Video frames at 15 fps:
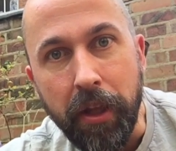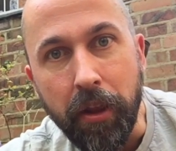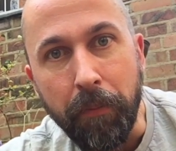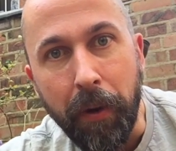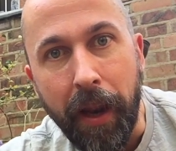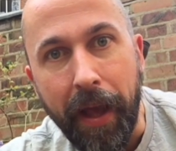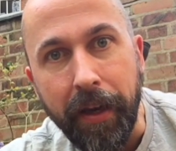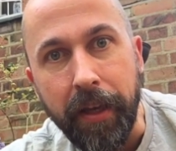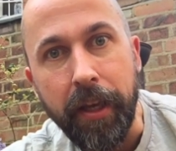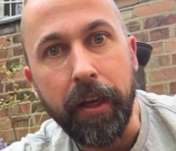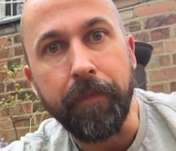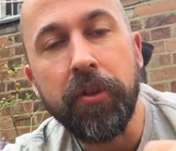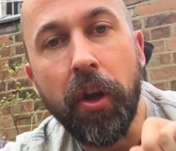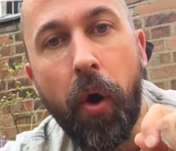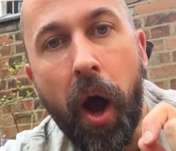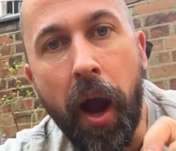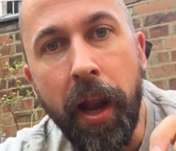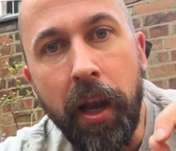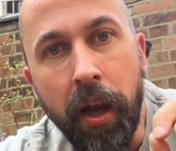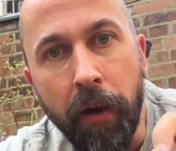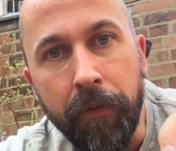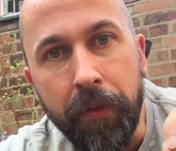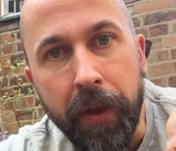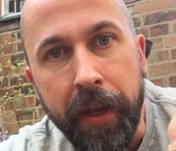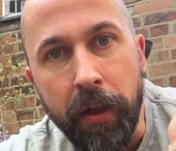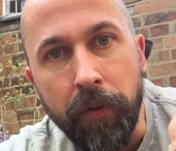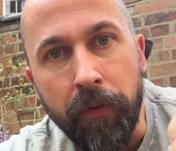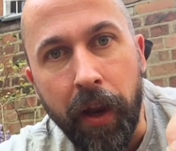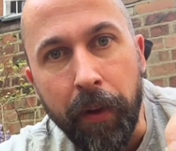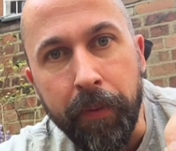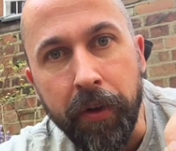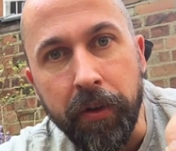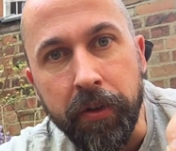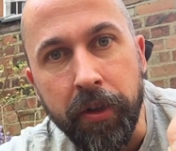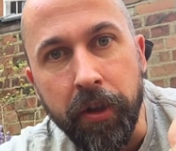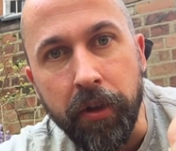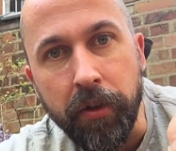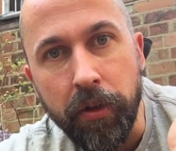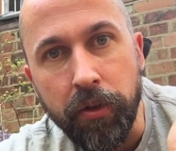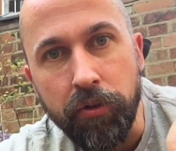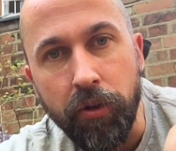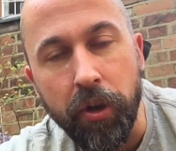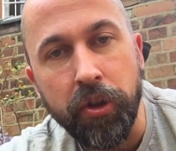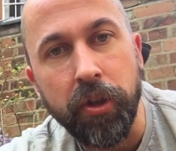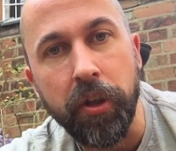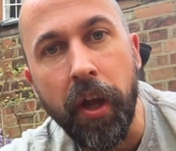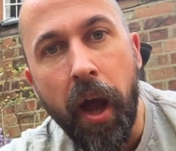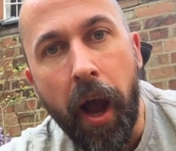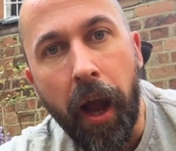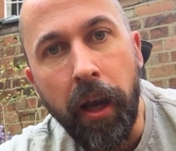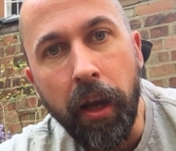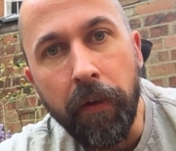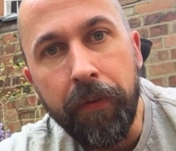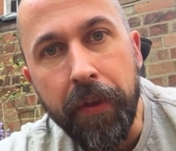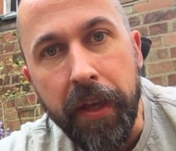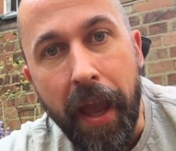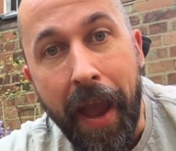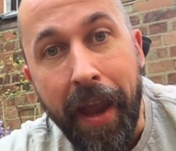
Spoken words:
the plan here. So I love the heel flap and turn construction. I love the